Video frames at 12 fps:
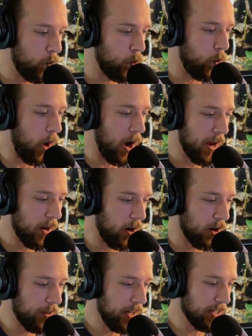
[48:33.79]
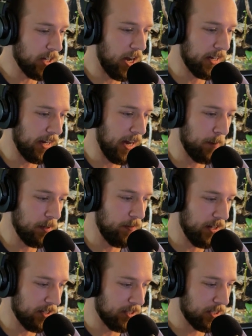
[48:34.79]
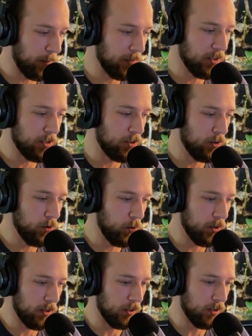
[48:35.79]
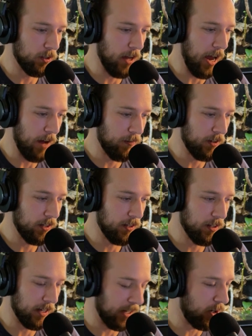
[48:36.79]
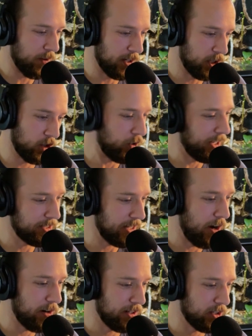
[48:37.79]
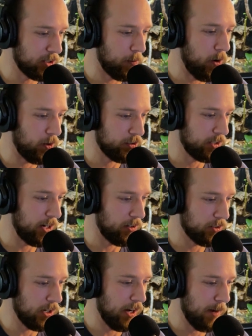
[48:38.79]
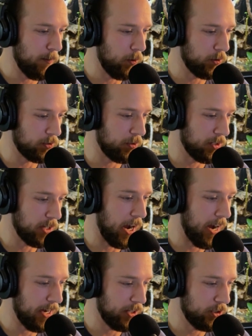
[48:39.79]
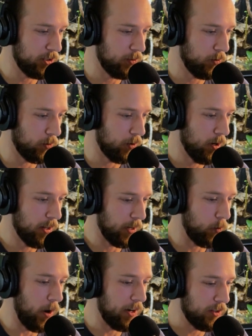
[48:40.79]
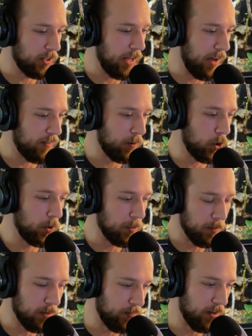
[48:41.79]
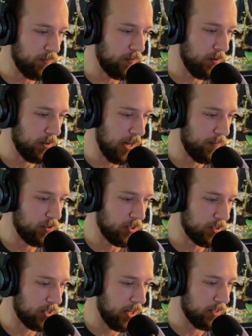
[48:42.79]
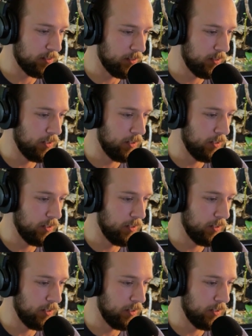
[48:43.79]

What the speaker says: Why are they dying in captivity? Is it something to do with having, like, are they stressed out in the small sterile tub, or is there a diet issue, or like, why do you think throwing them in the viv gave you success?